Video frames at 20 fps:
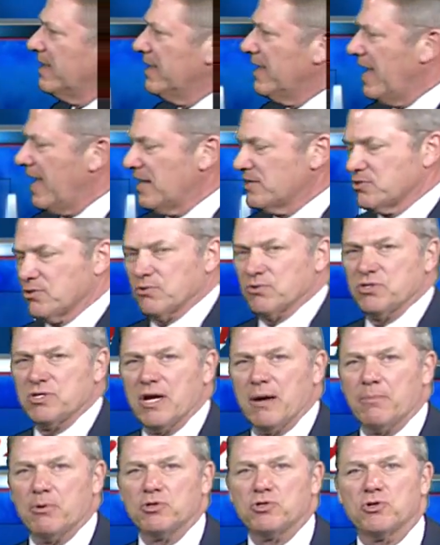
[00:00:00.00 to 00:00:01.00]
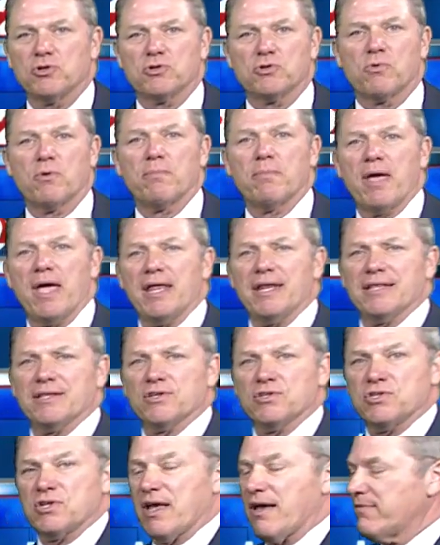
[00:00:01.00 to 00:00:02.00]
as those temperatures remain in
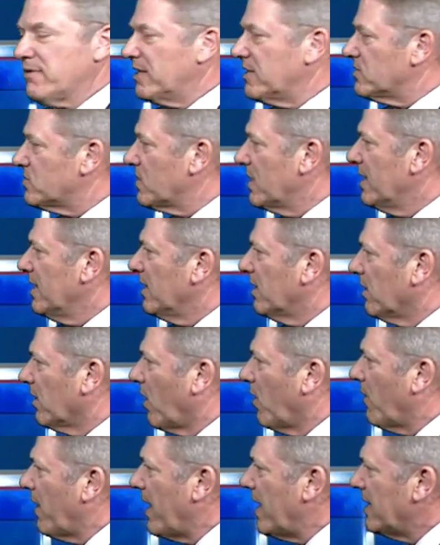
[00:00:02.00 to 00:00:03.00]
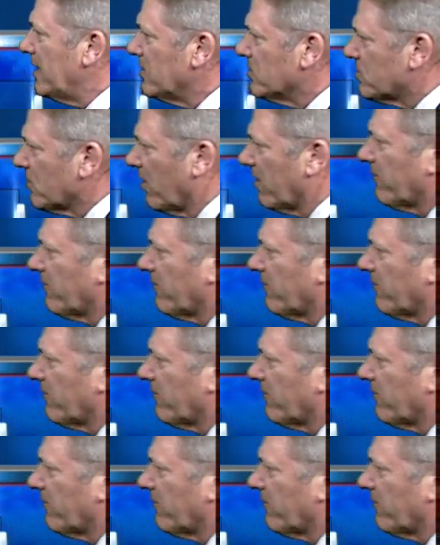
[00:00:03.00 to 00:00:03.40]
the 70s. Low 80s on